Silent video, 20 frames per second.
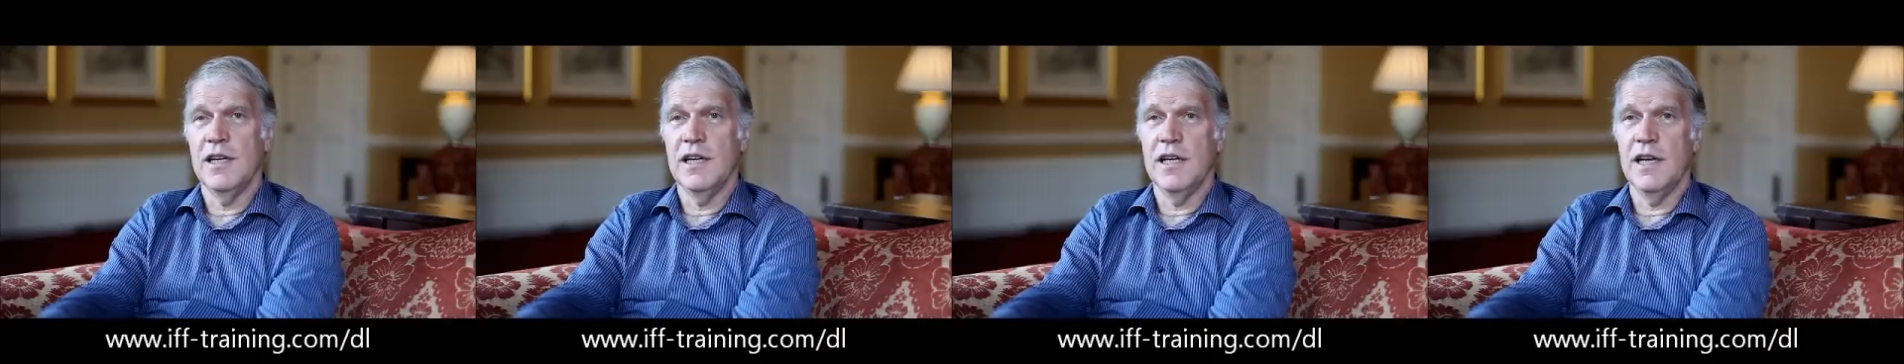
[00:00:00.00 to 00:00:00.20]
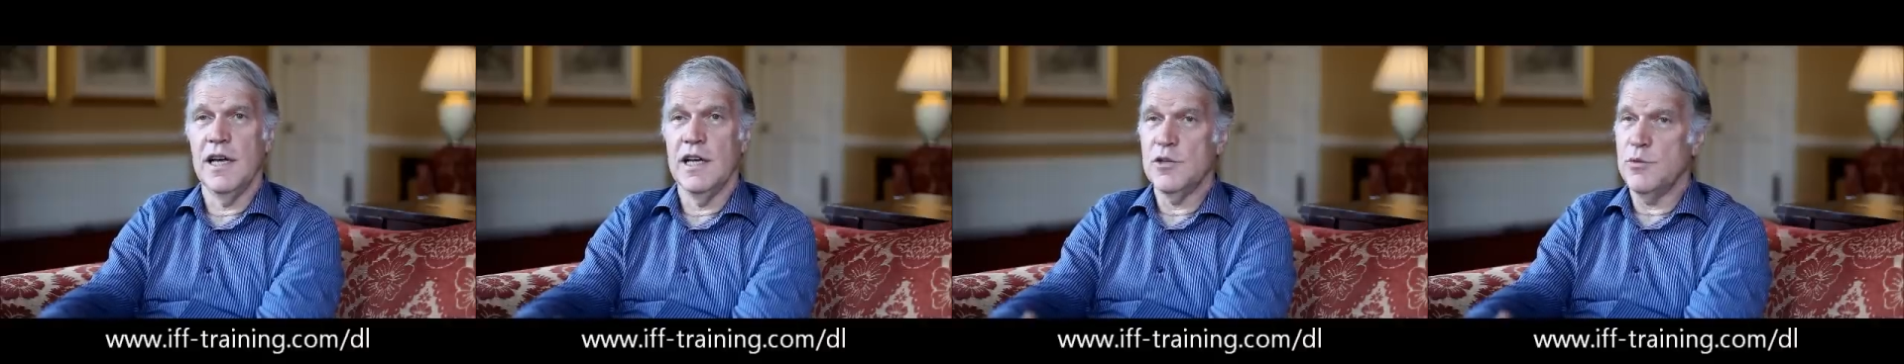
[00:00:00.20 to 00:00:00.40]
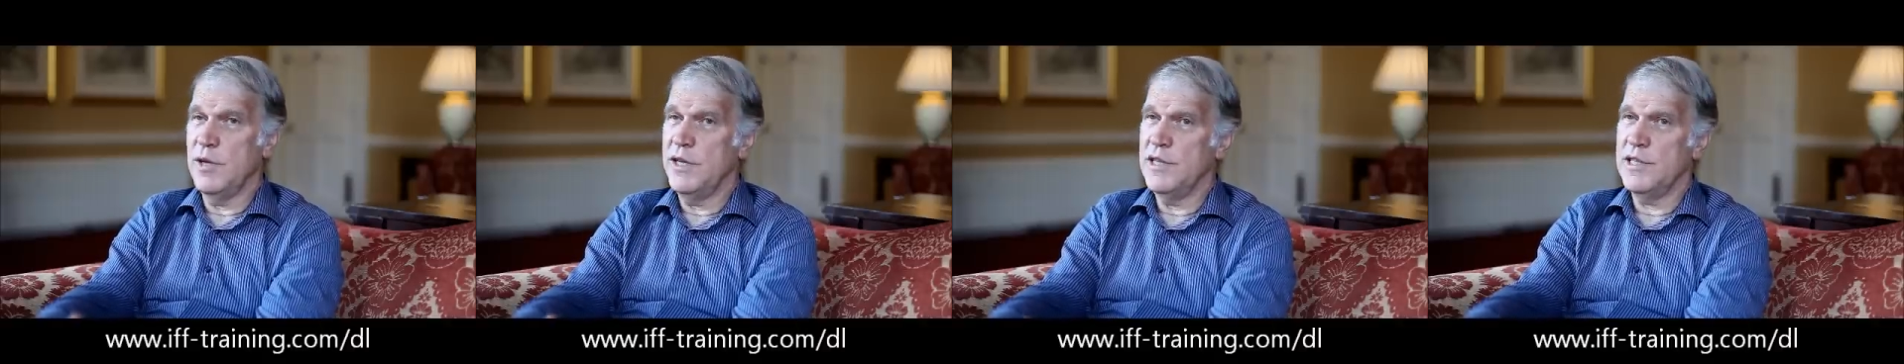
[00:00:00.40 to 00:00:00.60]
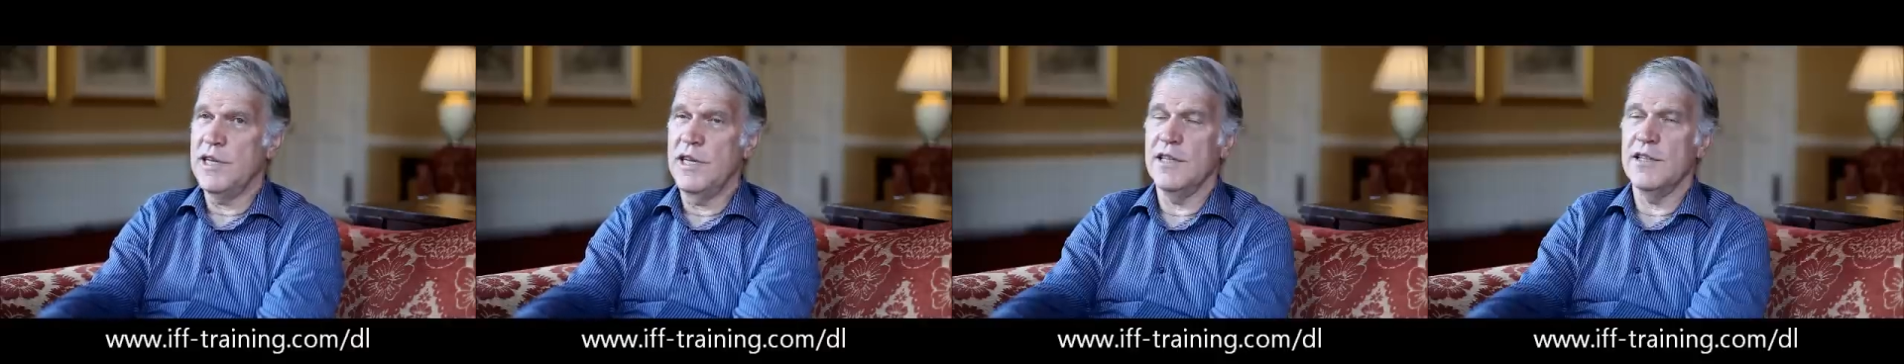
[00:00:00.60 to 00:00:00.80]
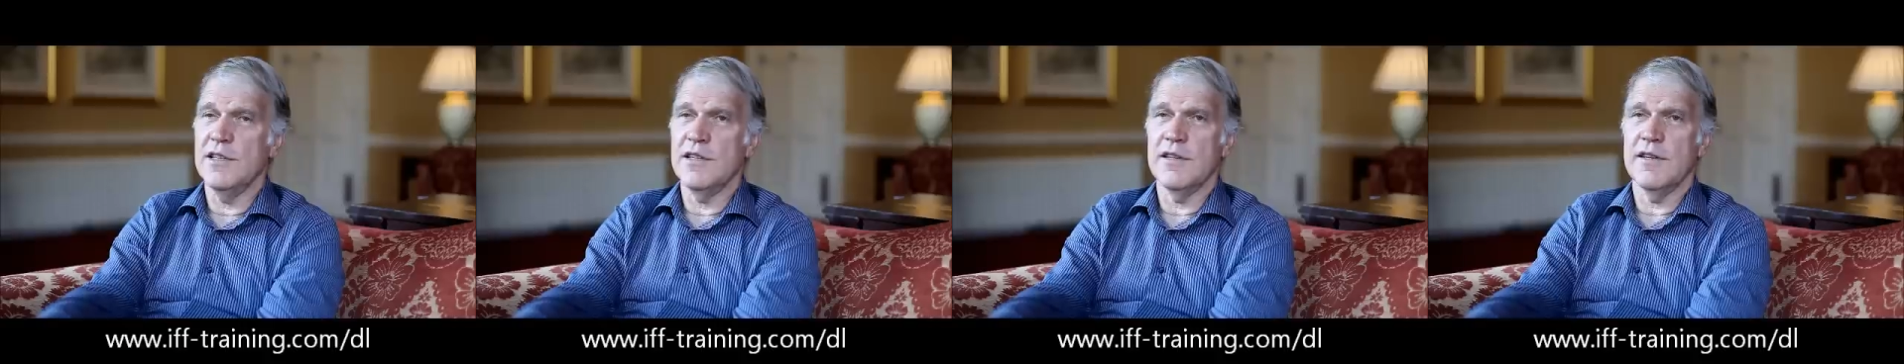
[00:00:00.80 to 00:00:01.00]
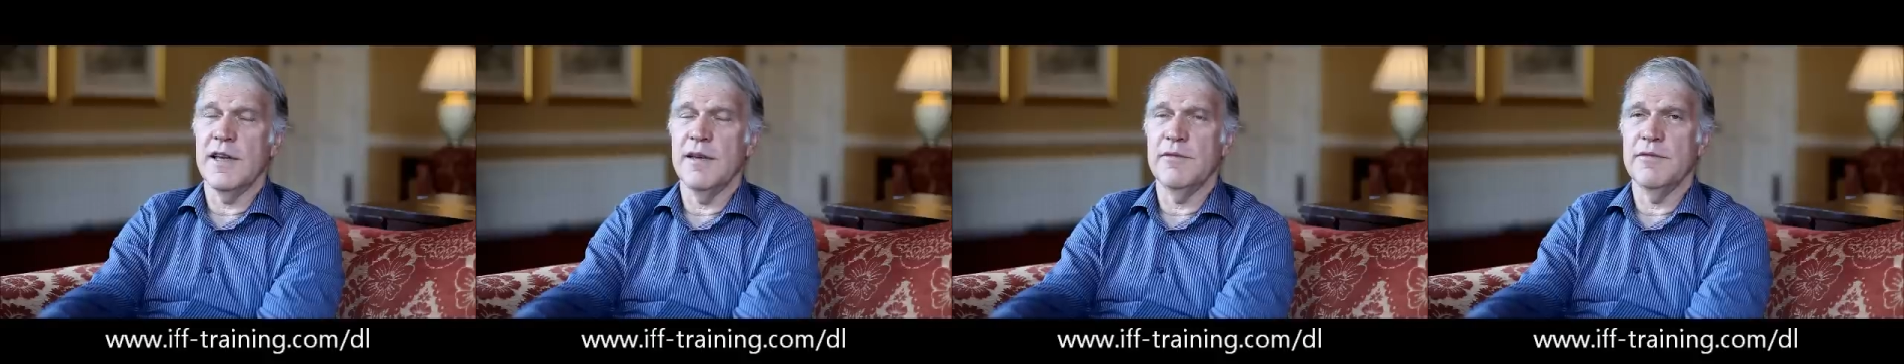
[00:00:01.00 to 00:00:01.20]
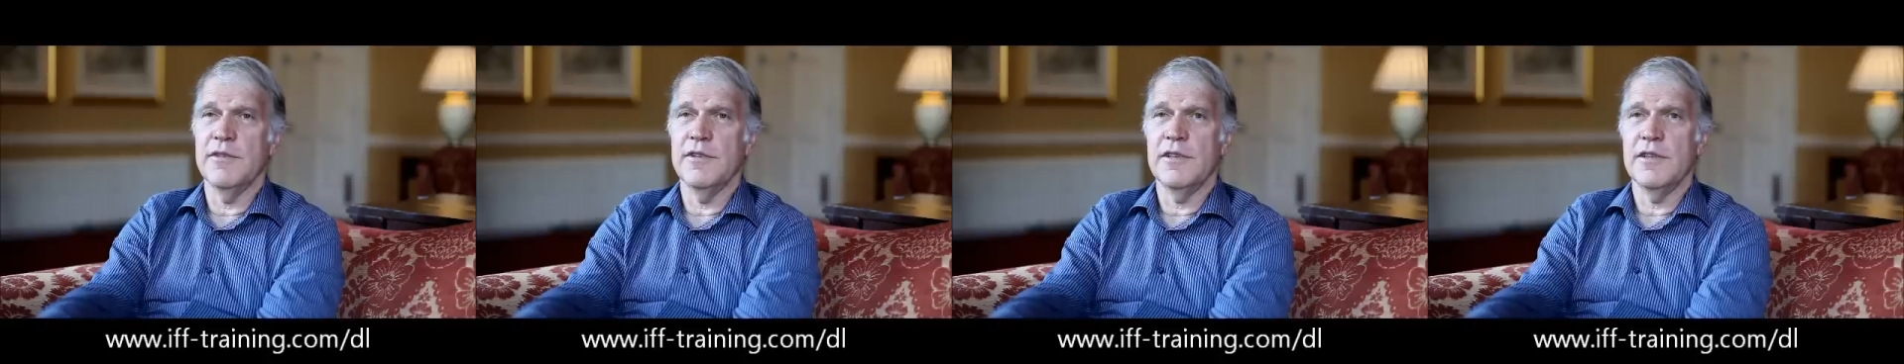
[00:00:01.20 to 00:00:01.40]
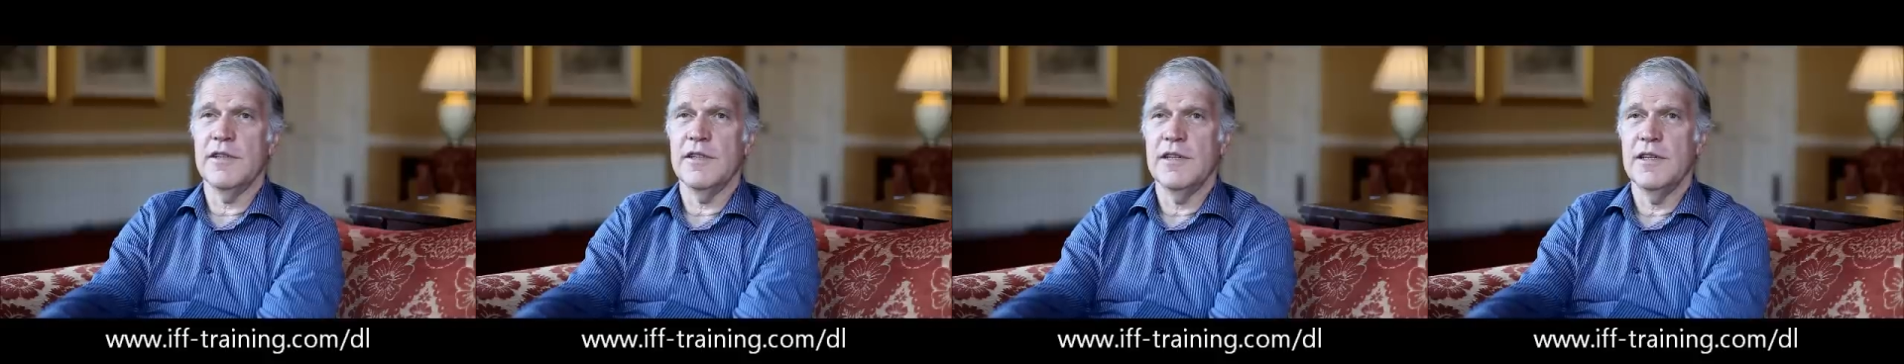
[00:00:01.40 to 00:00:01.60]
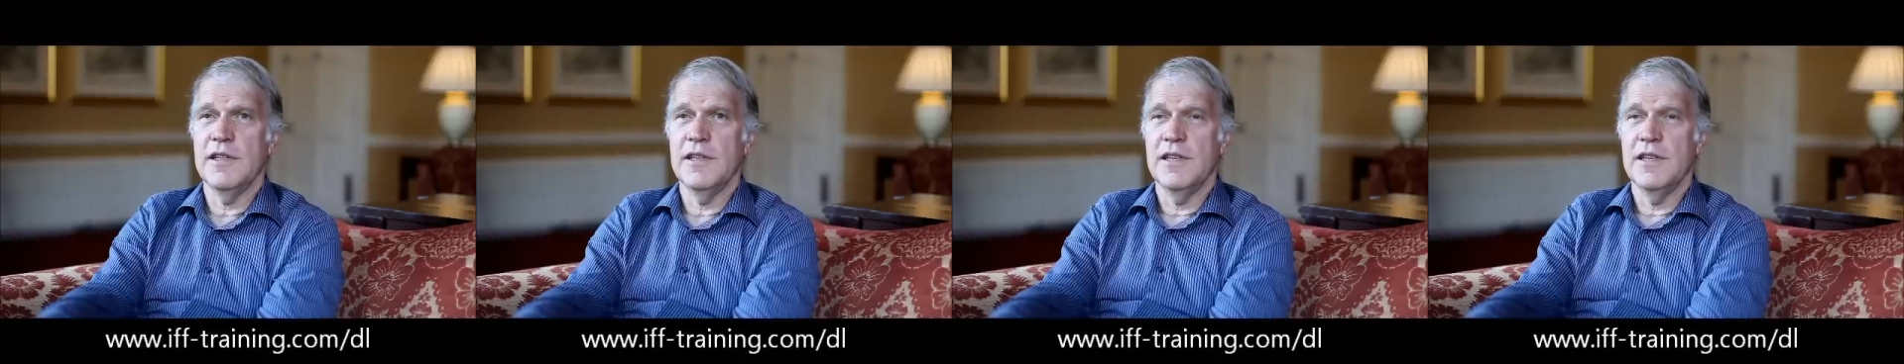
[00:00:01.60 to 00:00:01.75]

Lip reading: as well as letters of comfort.